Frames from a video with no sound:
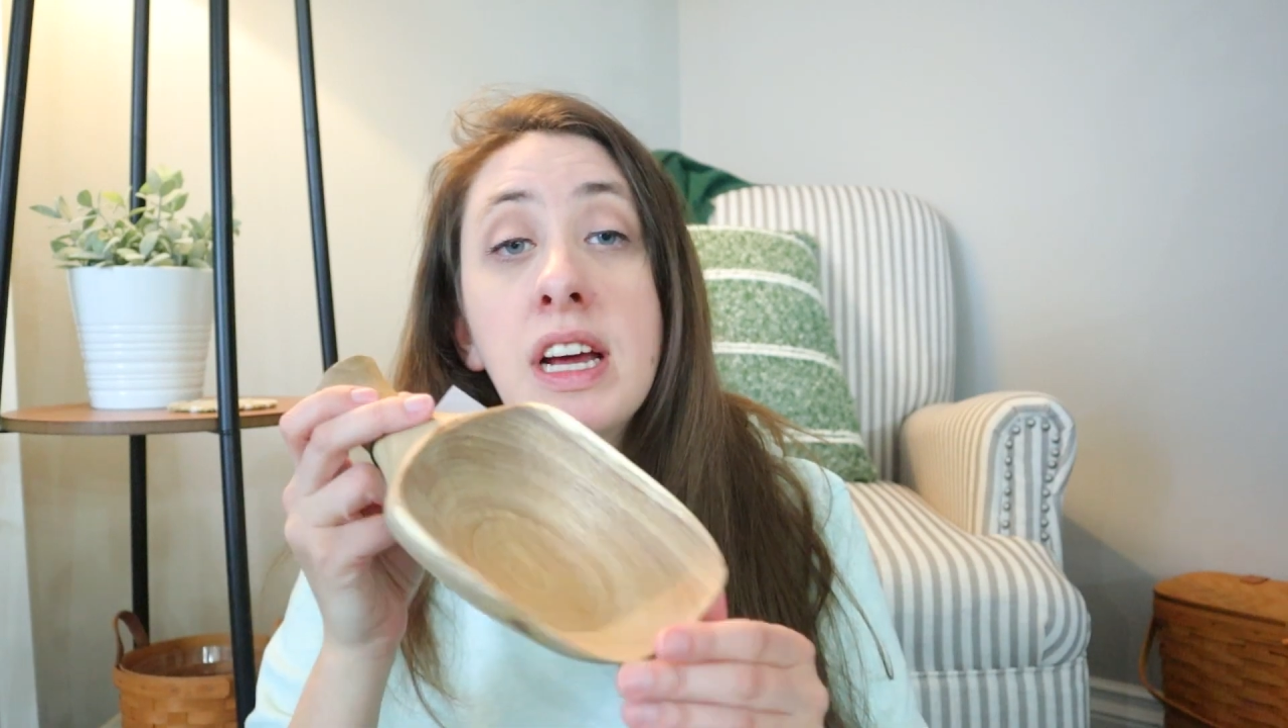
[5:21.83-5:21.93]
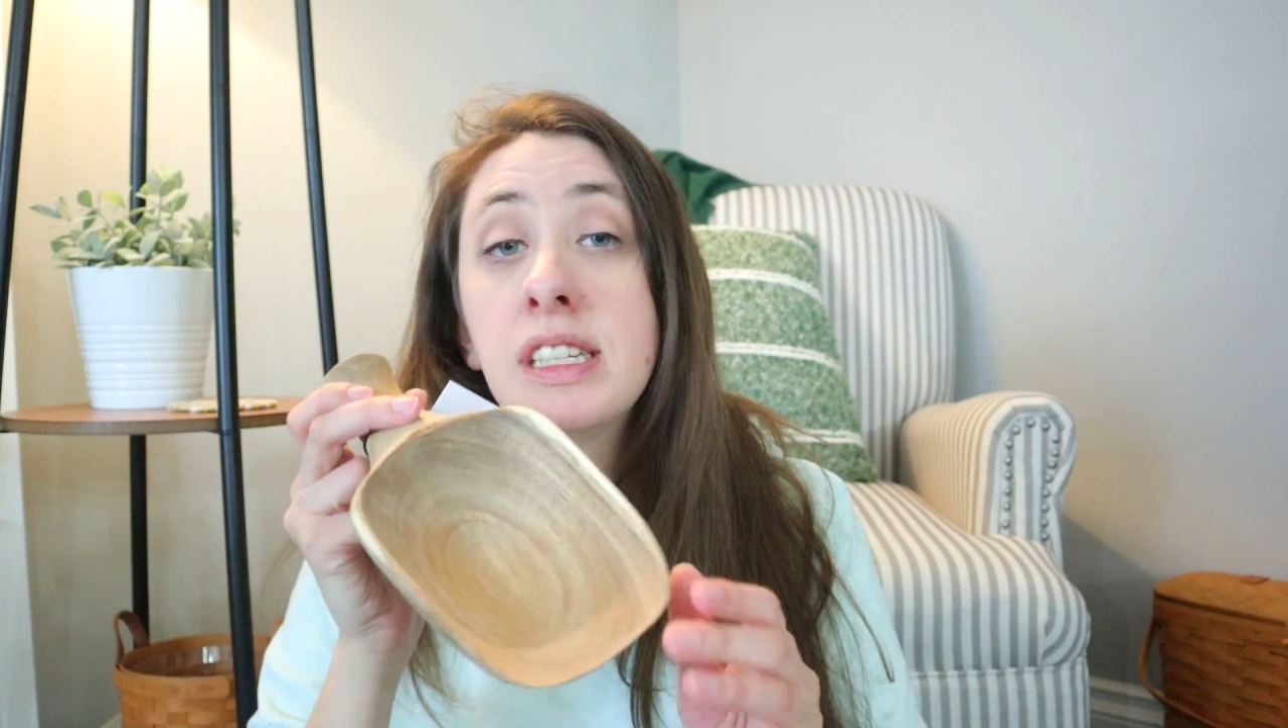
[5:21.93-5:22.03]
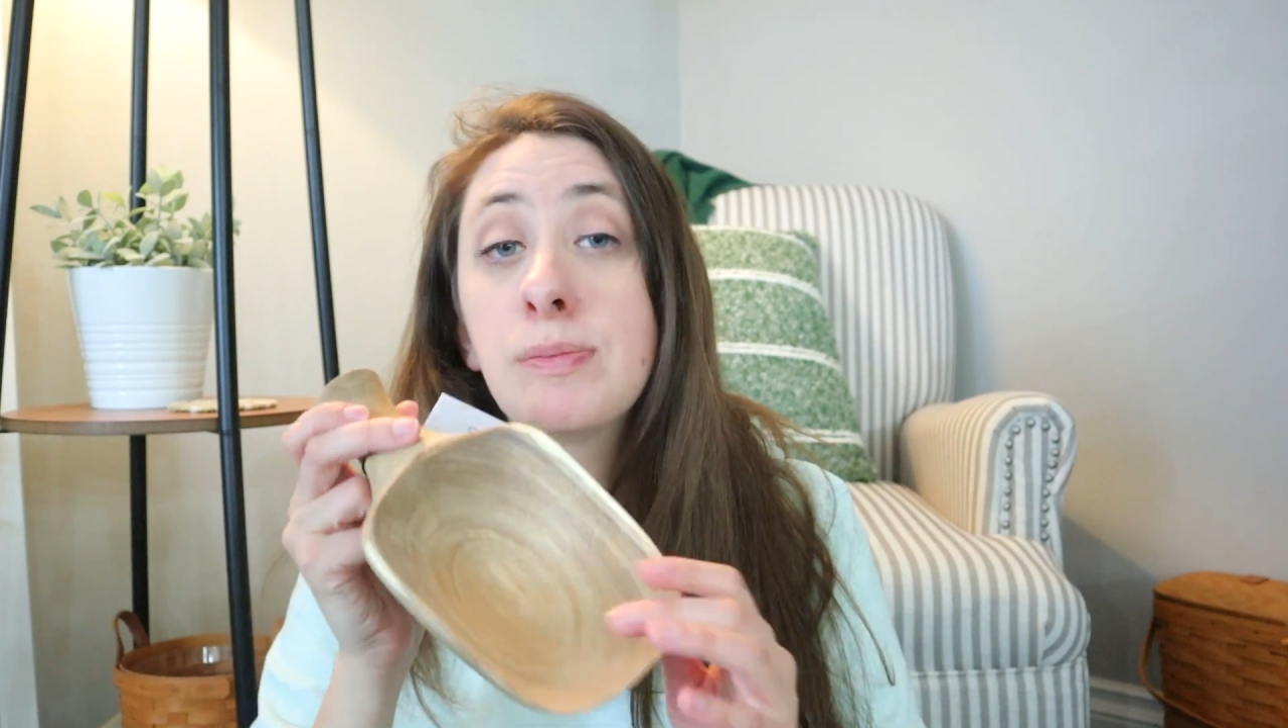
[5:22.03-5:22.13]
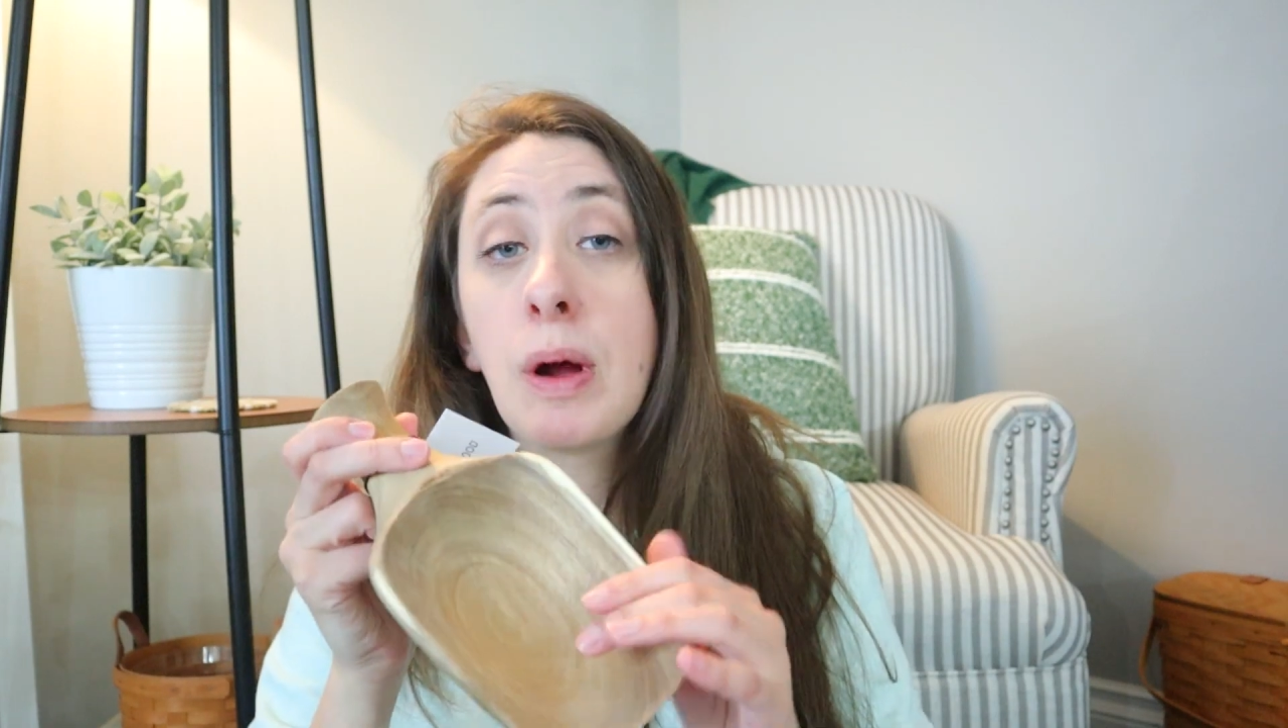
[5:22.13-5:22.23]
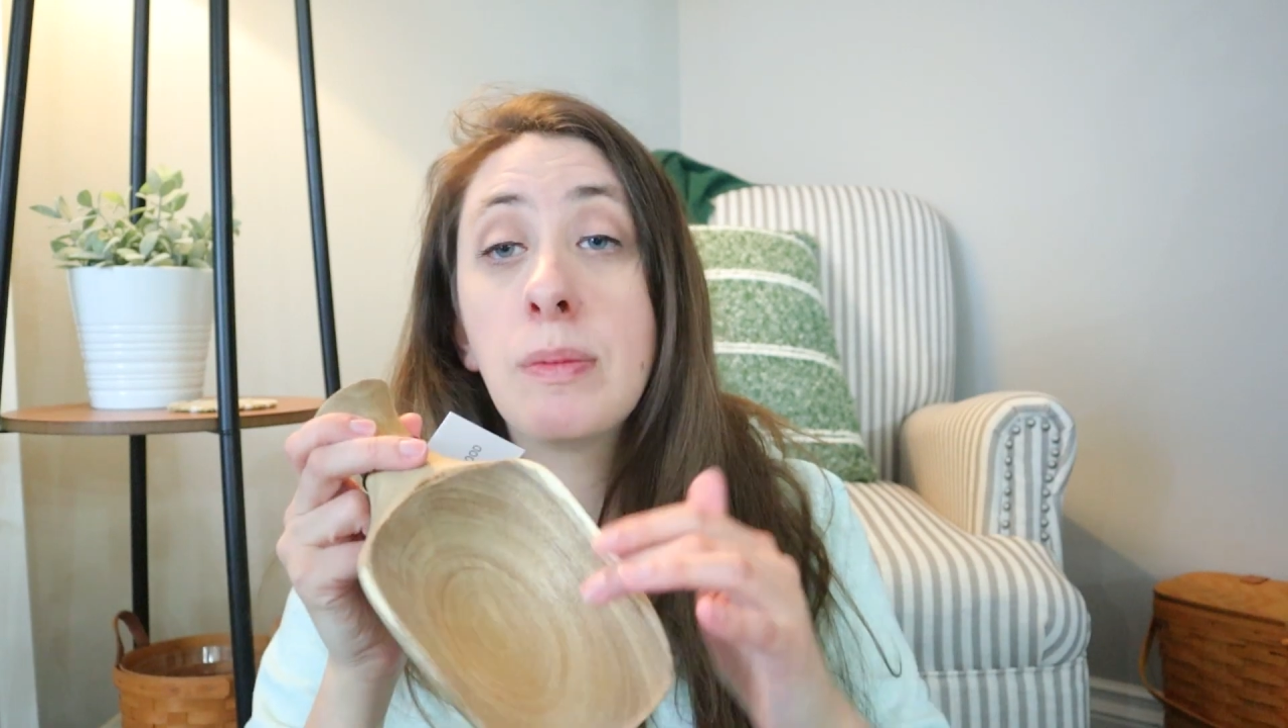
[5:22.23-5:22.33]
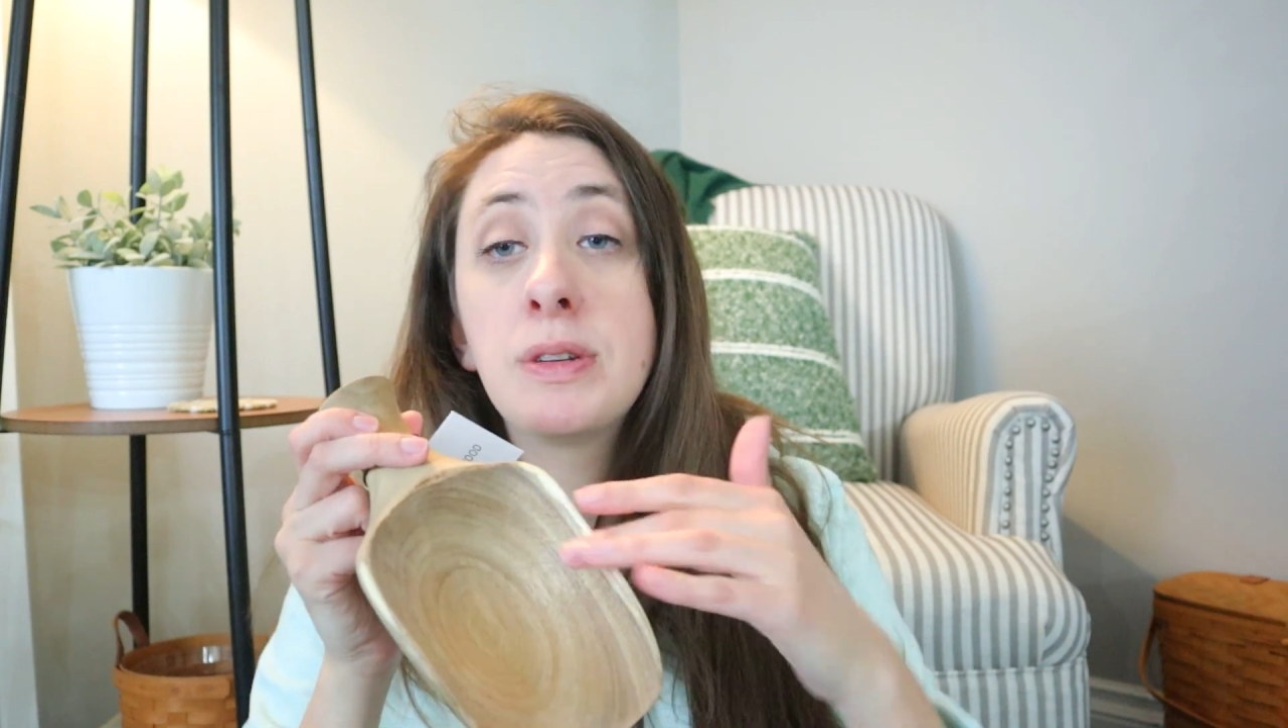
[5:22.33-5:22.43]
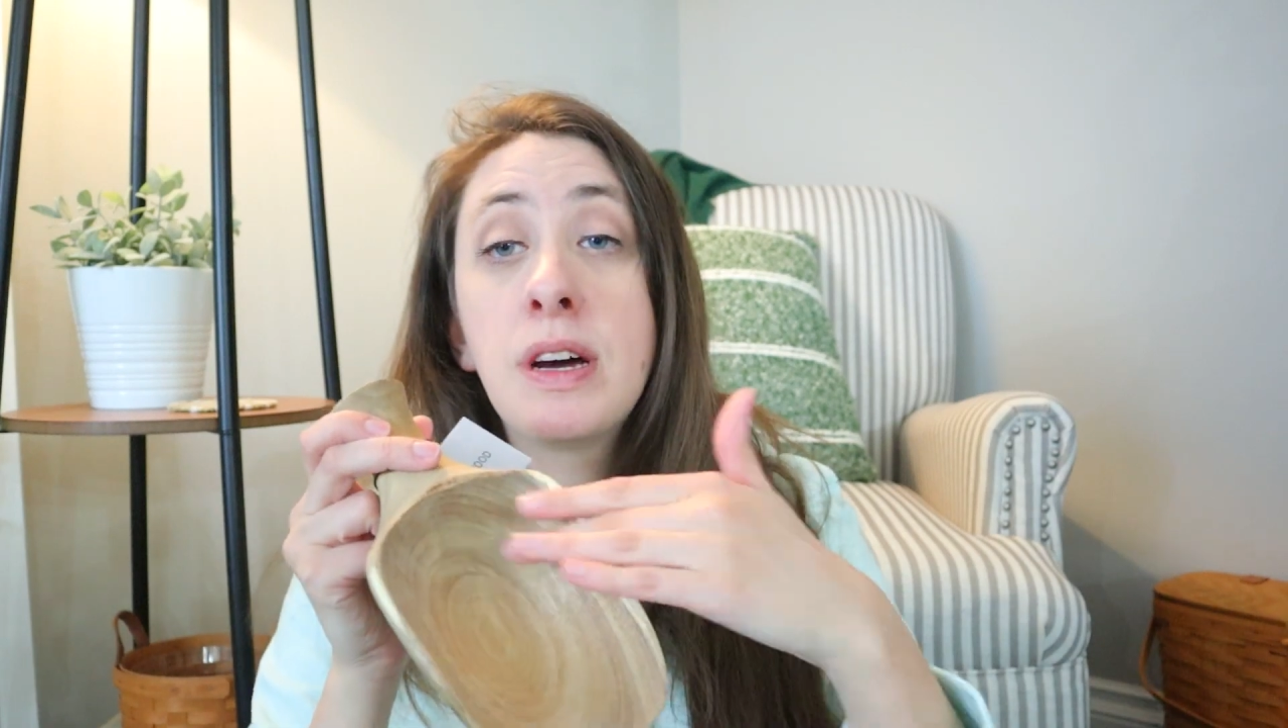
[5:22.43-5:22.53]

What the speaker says: nice propped